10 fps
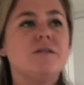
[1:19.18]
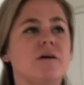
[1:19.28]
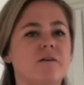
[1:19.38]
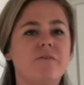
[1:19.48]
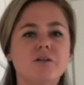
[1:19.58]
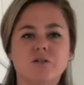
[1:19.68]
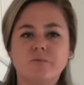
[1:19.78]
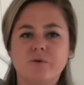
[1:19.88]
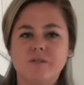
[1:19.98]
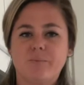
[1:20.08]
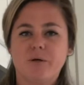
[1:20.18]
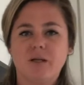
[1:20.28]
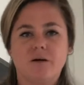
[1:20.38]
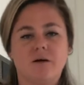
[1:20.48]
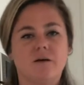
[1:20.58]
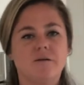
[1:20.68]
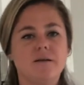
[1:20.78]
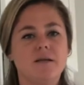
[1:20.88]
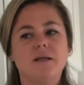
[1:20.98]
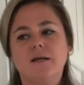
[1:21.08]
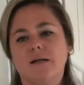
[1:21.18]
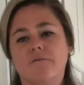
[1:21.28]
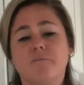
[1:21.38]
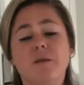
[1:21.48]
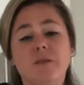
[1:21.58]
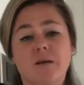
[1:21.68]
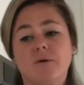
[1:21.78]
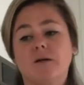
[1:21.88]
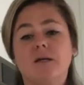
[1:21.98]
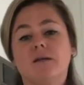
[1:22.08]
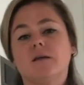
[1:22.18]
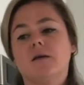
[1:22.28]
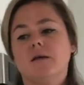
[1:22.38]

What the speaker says: on vegetables, I put it on any kind of meat that I'm cooking.